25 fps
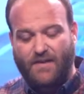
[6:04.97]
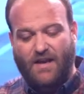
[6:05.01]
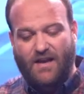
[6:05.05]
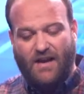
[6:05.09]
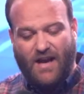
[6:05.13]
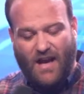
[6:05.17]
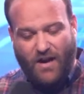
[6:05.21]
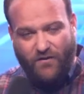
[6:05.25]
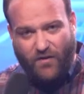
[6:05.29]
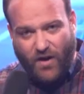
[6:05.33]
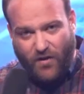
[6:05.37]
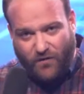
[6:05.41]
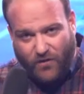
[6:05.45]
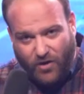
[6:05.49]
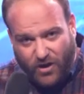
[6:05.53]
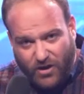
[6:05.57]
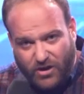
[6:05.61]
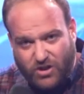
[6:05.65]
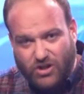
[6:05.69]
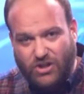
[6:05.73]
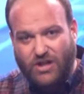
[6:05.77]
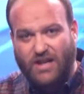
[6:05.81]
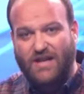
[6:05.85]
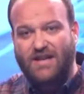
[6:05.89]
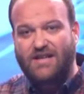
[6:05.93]
And if we've got
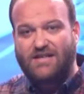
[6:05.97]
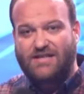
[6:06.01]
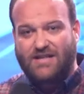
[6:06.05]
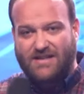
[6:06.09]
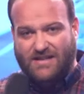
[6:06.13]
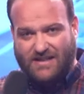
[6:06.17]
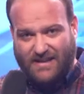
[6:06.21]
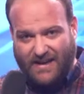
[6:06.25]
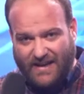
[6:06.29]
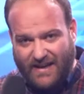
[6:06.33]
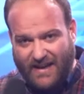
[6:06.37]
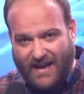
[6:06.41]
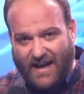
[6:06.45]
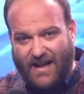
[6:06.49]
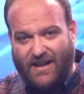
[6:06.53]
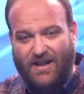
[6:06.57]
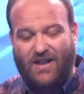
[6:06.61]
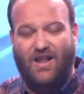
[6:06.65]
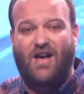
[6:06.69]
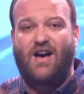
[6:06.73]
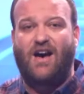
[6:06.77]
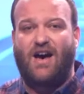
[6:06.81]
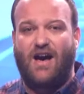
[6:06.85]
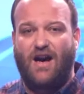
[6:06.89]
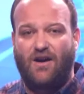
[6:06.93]
Jesus in our
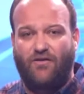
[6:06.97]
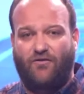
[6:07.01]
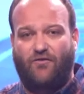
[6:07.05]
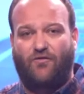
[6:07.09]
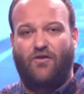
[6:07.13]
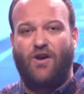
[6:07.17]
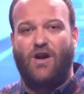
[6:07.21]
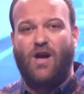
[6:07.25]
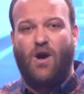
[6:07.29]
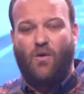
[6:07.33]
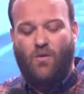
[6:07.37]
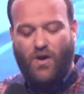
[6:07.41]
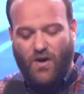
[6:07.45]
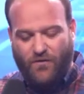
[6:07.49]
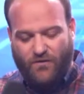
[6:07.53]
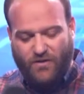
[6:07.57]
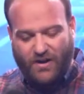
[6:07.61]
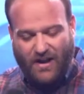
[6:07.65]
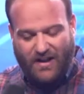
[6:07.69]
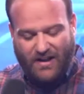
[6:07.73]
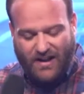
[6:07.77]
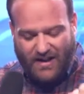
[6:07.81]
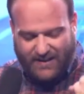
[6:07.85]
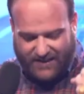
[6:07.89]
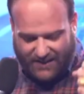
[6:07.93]
life, we've got
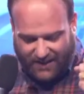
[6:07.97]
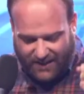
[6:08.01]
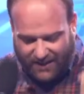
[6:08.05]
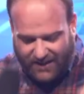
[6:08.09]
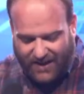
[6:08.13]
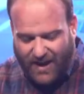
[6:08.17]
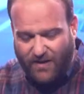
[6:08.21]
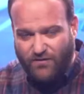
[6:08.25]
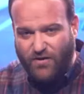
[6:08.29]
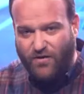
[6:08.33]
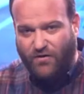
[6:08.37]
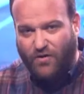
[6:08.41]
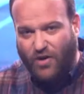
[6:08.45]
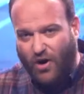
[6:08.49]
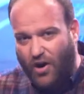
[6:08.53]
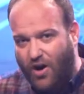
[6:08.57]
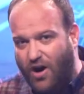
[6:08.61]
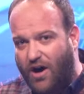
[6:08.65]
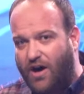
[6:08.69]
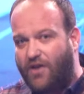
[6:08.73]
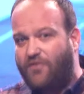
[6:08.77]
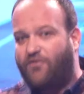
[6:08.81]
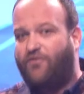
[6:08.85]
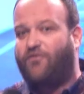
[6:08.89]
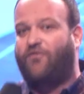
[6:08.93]
to let the love of
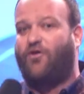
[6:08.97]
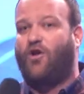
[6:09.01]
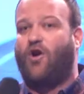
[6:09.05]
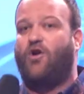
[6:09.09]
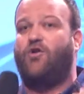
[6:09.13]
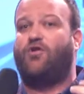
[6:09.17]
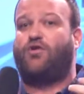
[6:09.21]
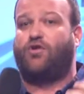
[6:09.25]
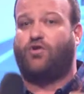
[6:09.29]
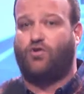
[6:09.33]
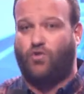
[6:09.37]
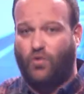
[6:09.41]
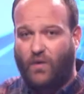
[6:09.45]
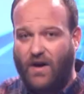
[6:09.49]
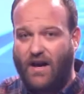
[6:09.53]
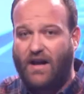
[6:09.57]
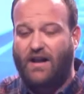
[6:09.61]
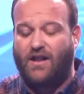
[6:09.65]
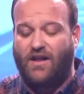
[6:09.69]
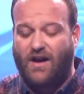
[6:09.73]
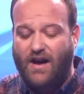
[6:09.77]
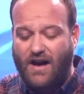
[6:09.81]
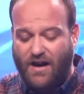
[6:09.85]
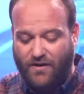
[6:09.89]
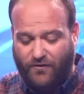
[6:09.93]
God flow through our
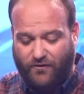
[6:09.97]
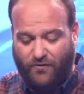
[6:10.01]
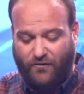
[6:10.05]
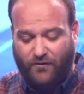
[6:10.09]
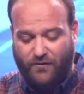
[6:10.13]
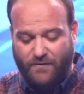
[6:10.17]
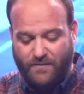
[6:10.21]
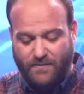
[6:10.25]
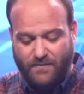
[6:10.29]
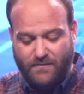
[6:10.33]
life.